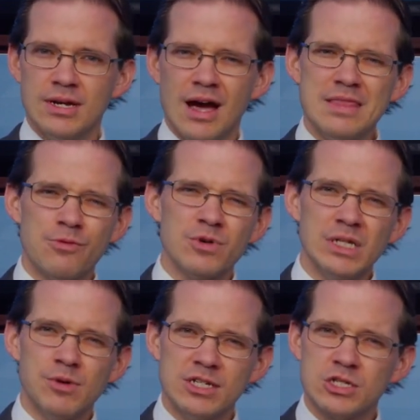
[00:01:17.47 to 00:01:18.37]
And that
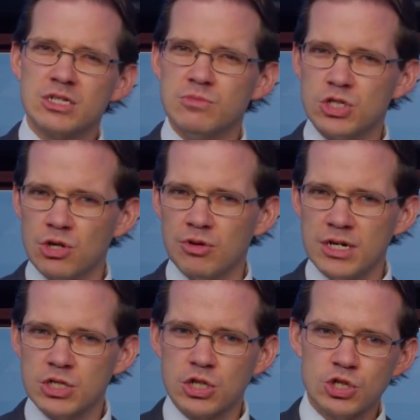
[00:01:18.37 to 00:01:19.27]
really raises some
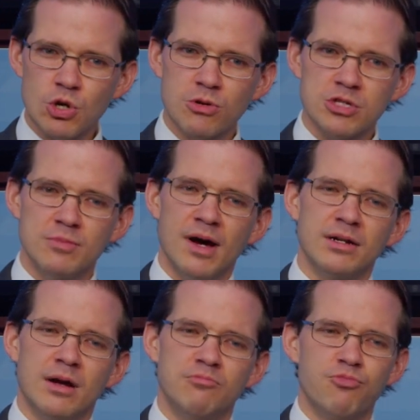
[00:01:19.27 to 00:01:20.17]
serious concerns
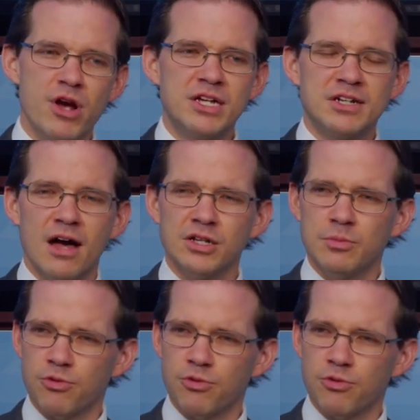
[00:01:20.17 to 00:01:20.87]
about a breakdown of the